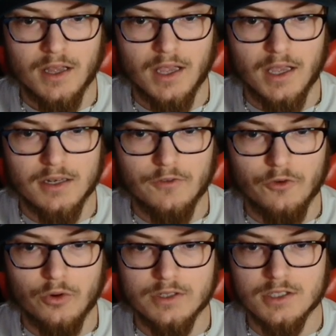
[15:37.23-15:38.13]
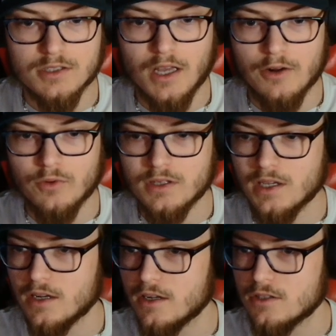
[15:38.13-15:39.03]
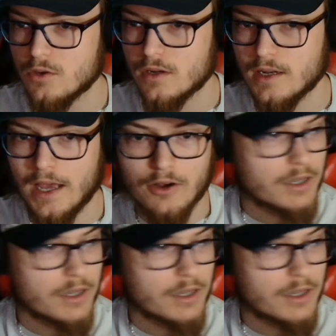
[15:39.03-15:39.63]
and of course, it's not really going to do it now.